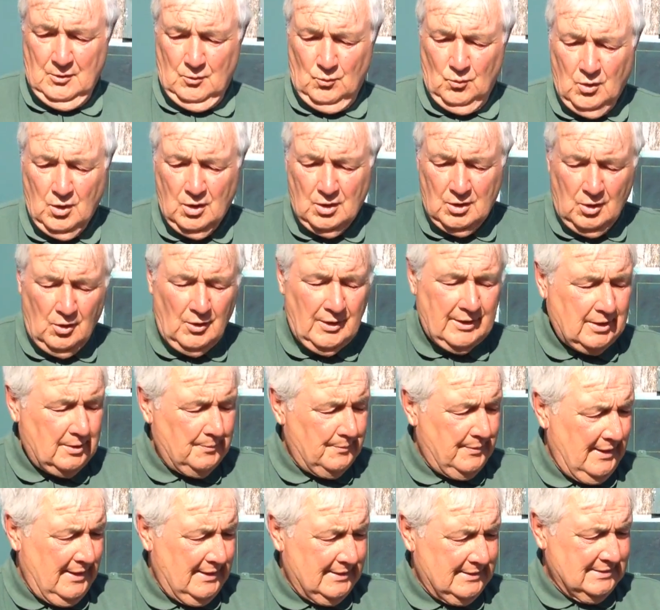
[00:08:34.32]
What I like
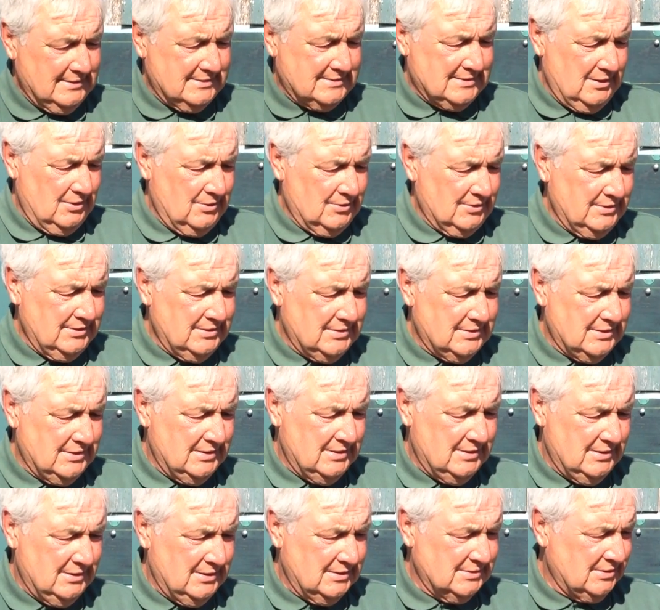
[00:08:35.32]
about this harness,
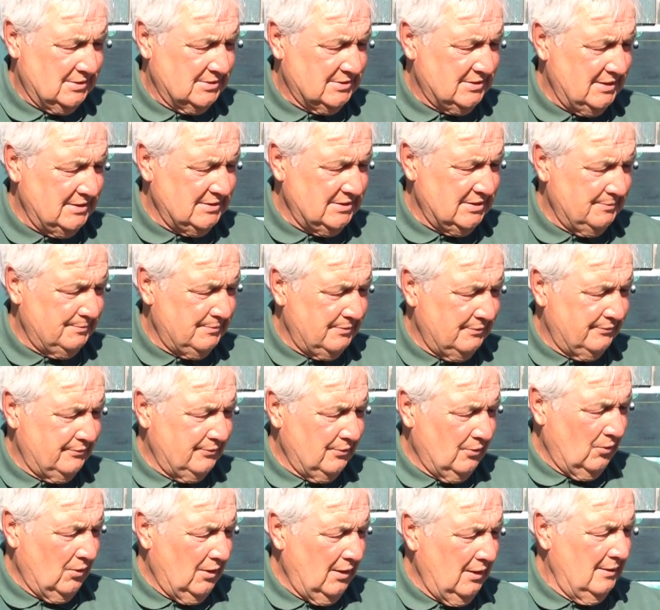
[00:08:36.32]
as I said to you
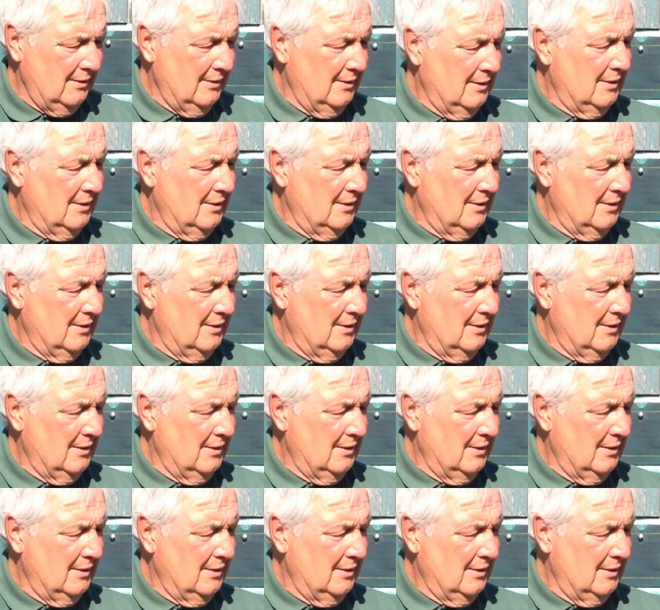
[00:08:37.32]
before,